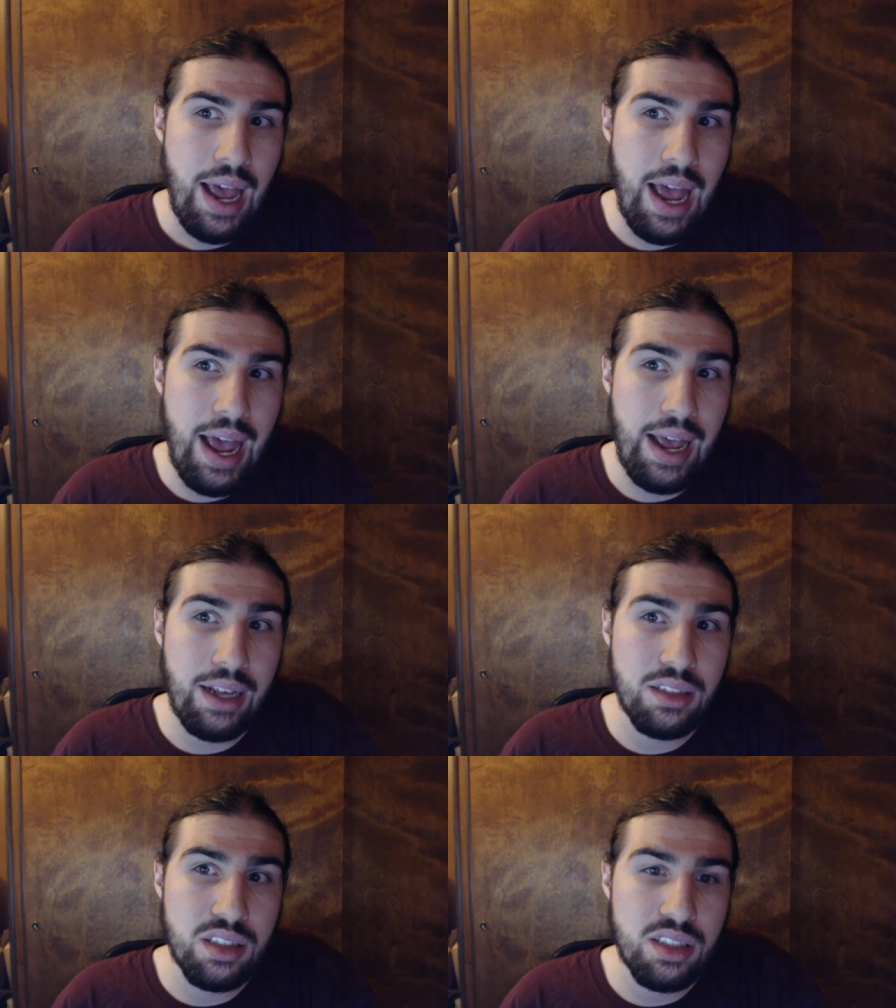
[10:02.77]

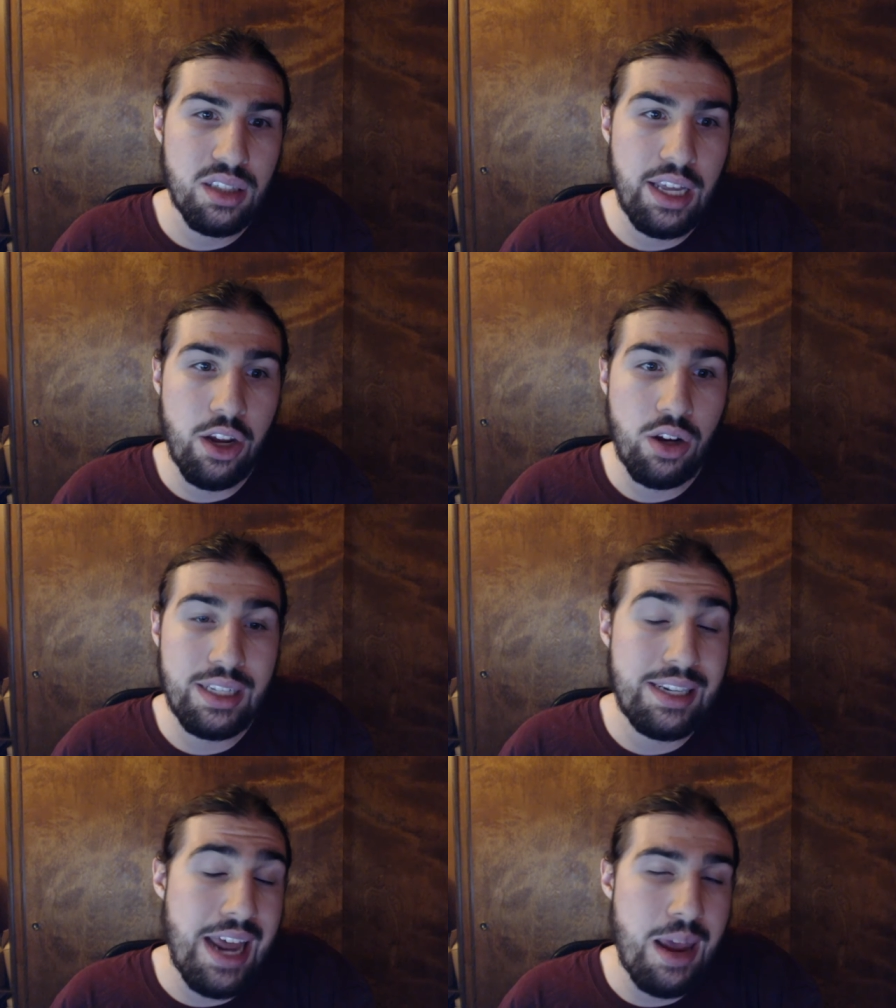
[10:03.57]
as like
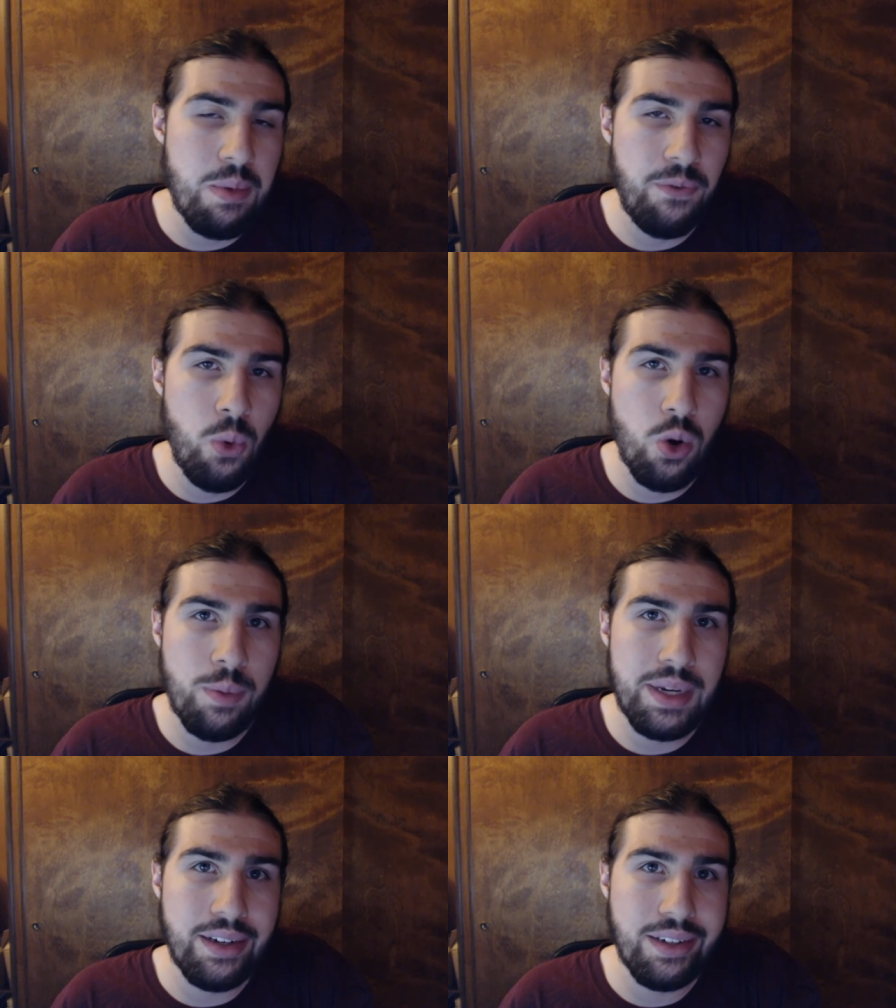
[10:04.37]
the day before
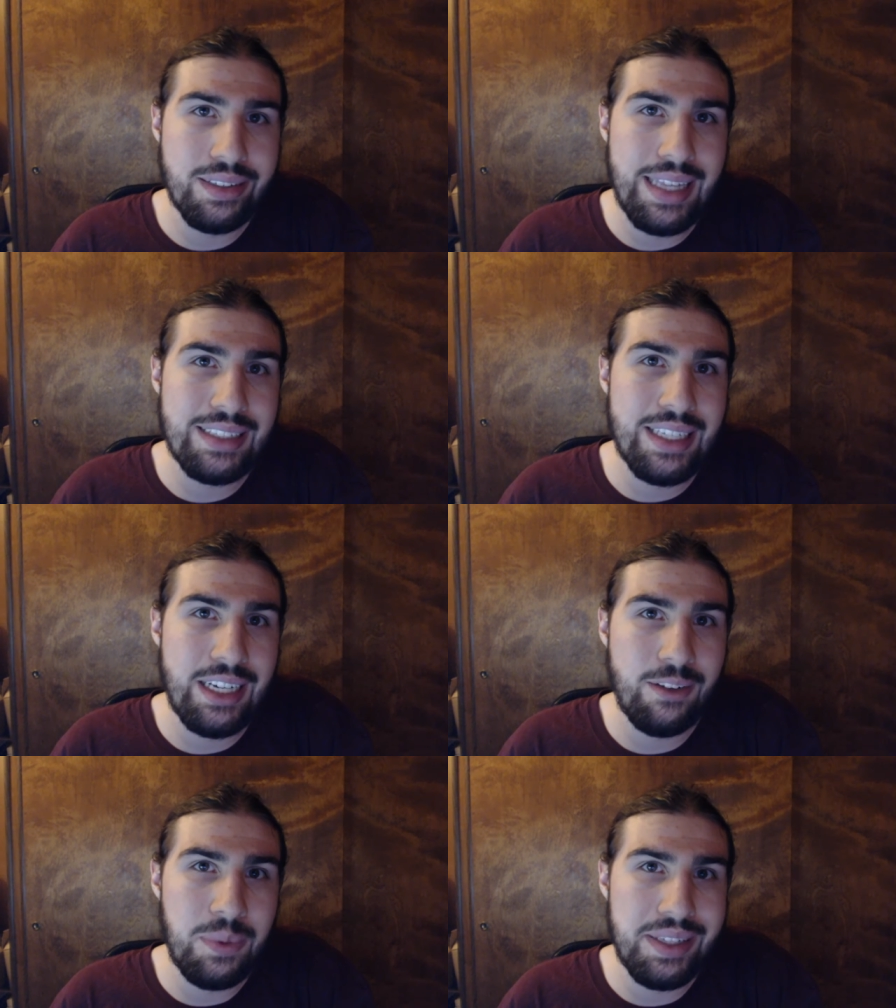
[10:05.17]
because that's
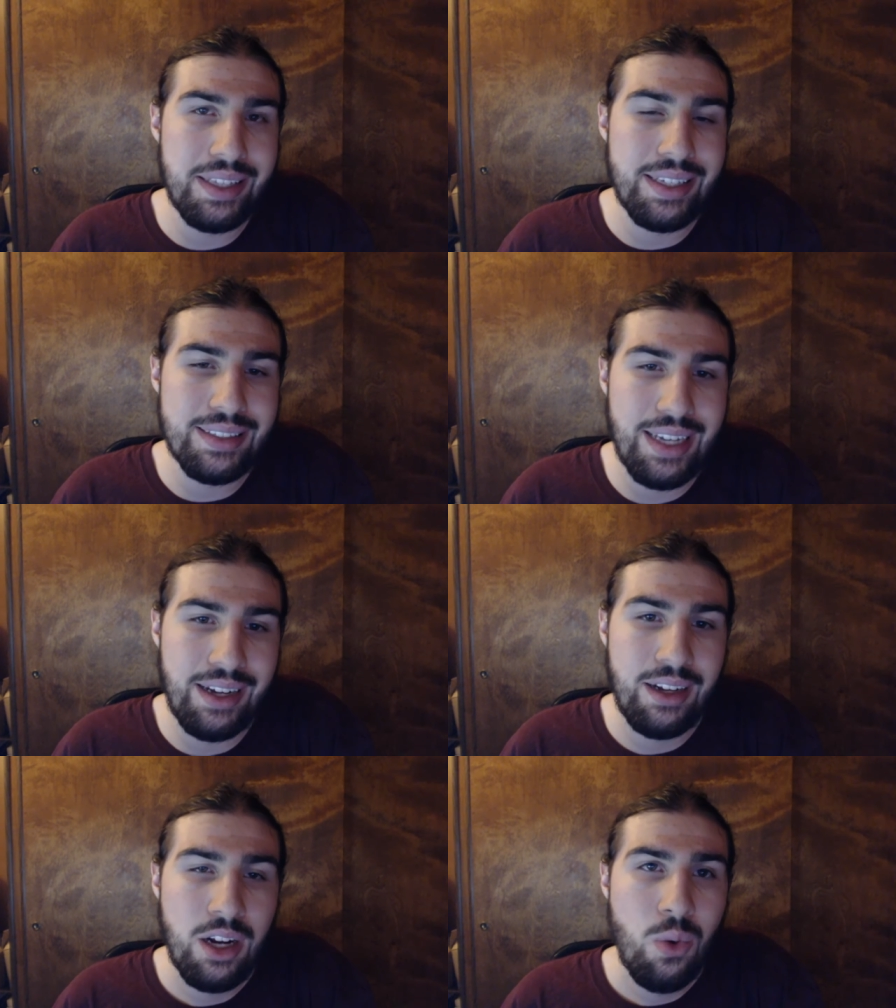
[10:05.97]
kind of one of the things
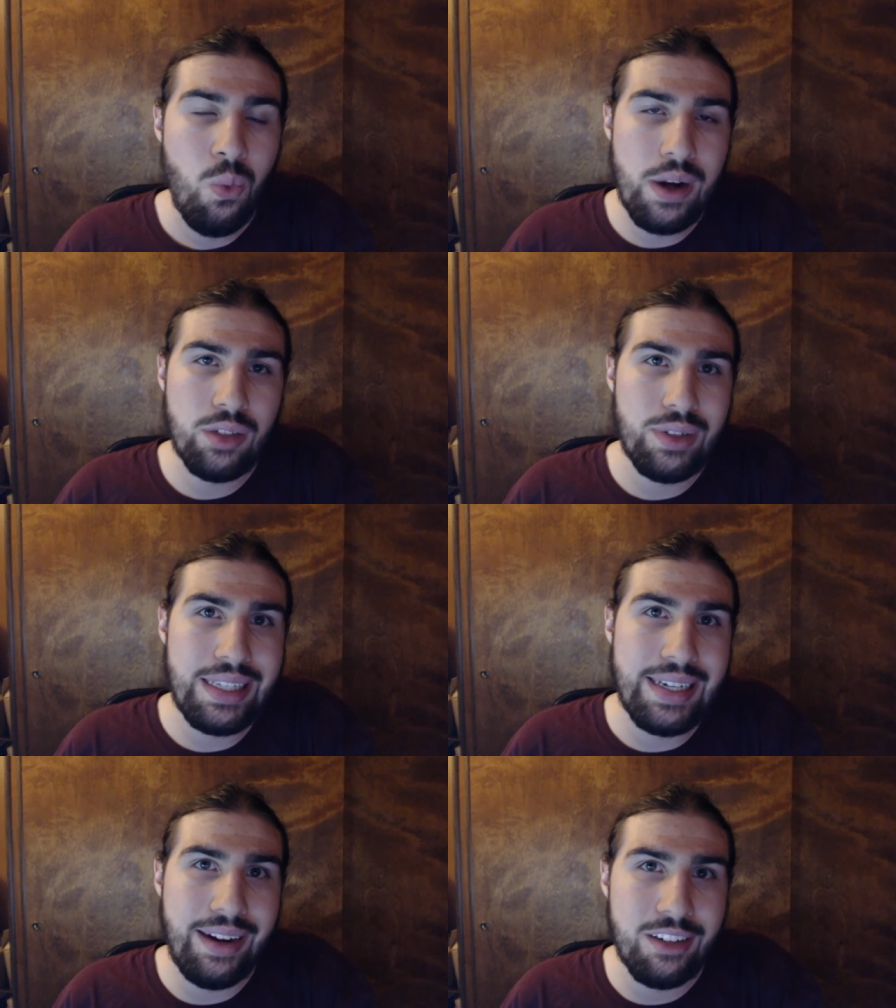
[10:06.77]
that was
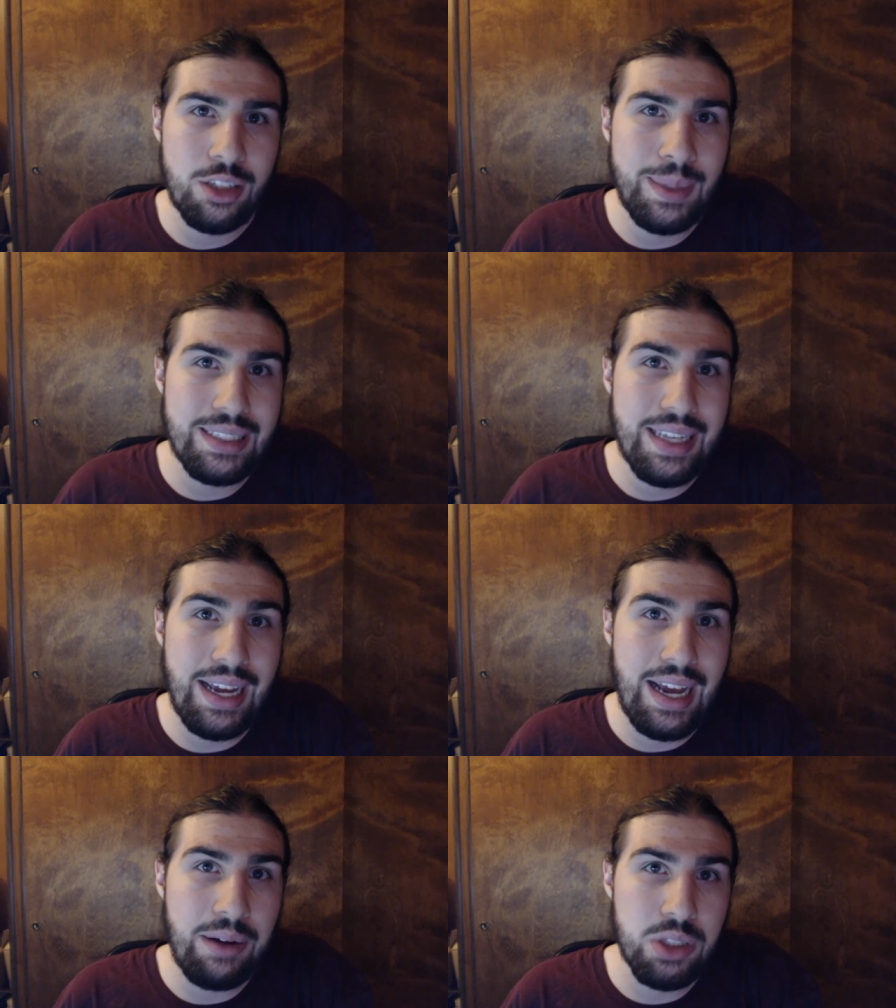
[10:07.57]
really getting to me is
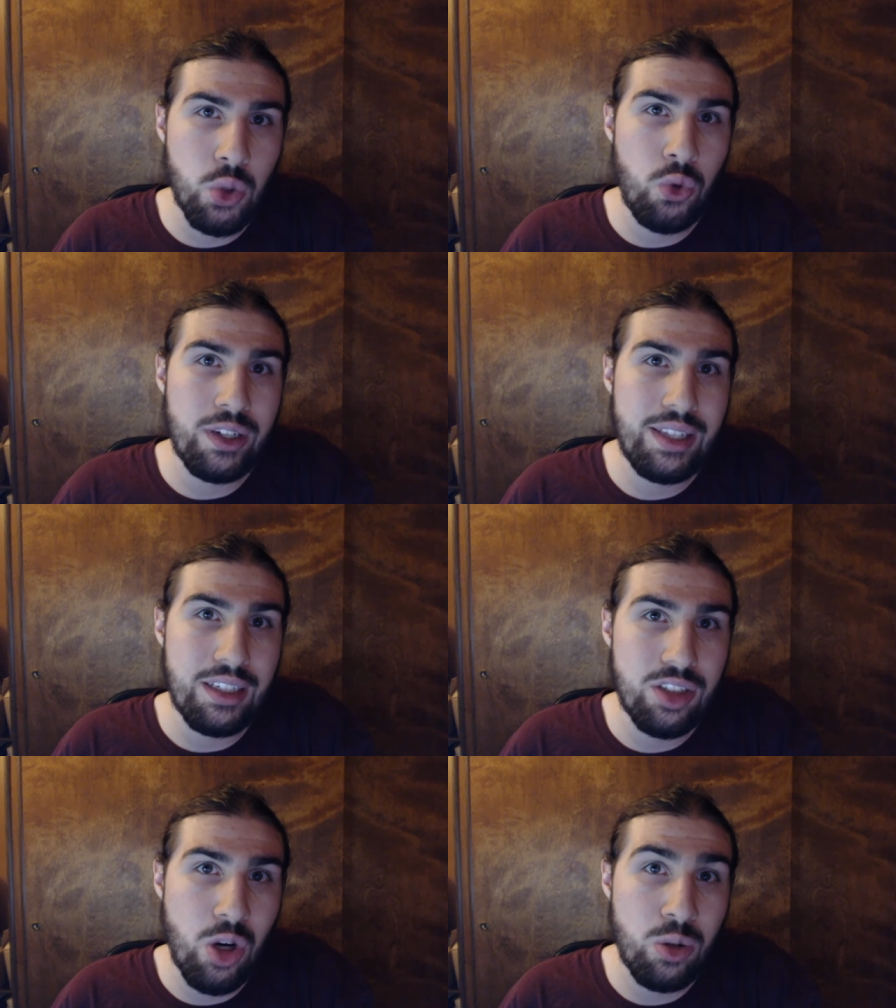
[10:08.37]
that I was recording
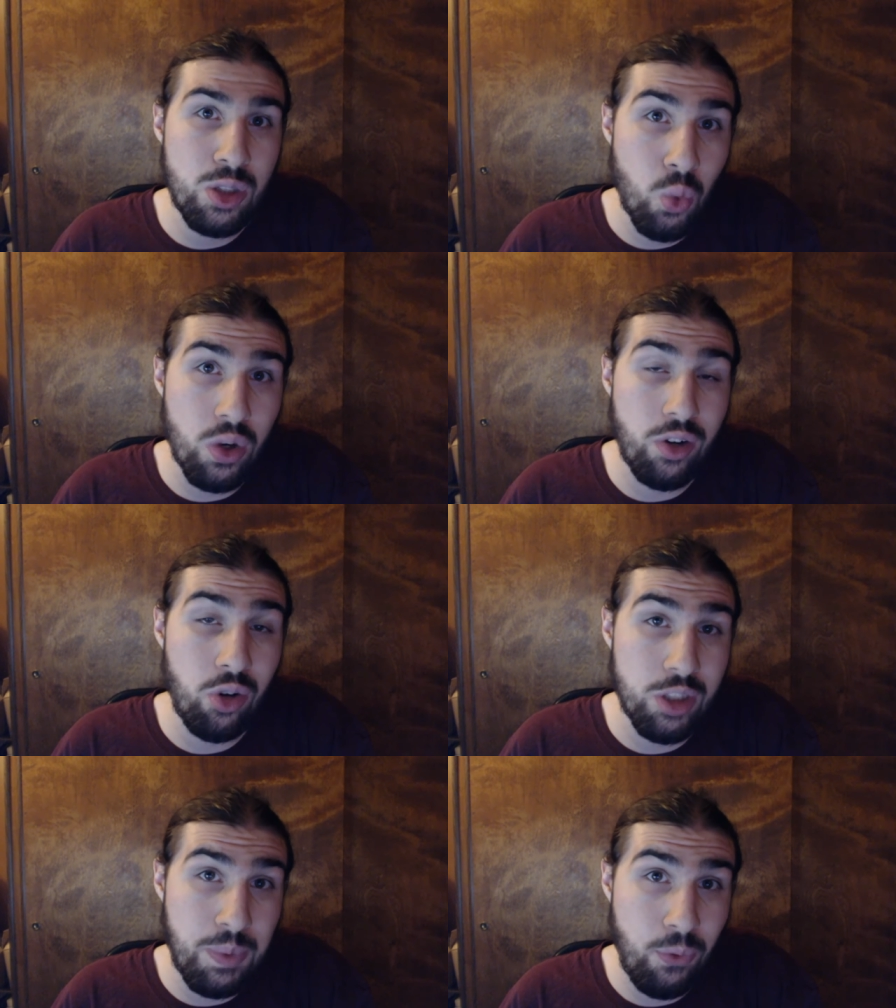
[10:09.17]
things so short
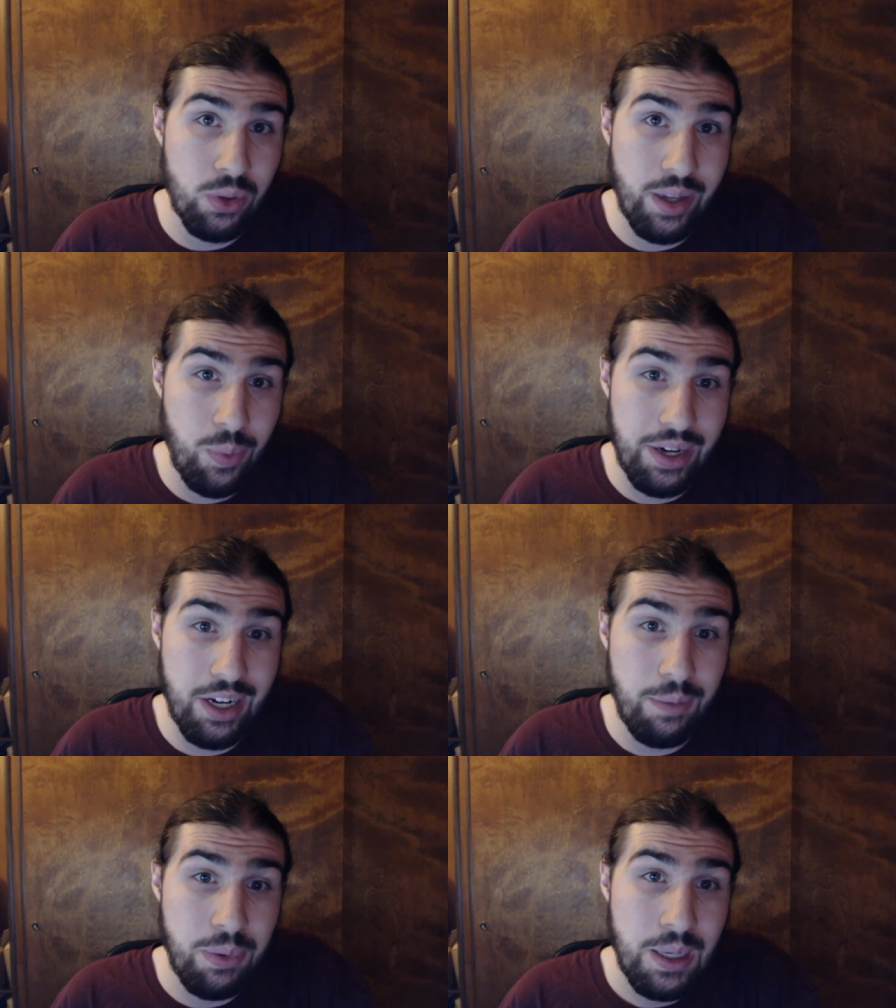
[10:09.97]
notice before they went
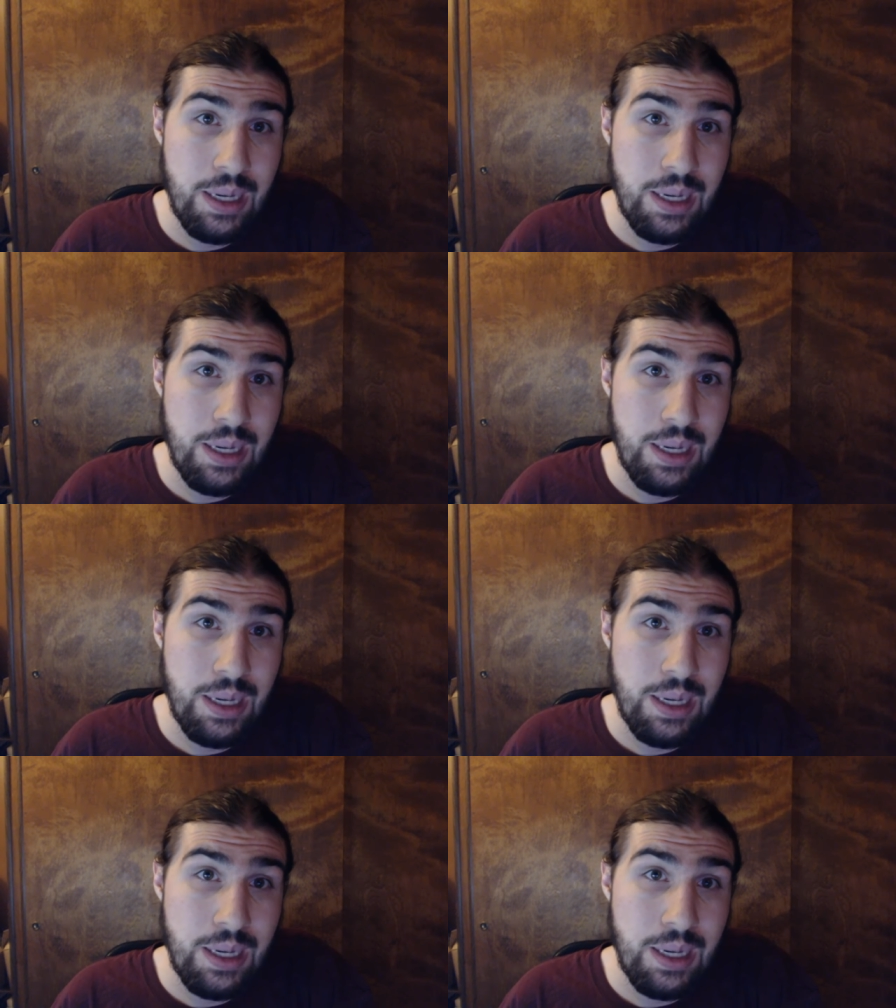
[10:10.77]
up.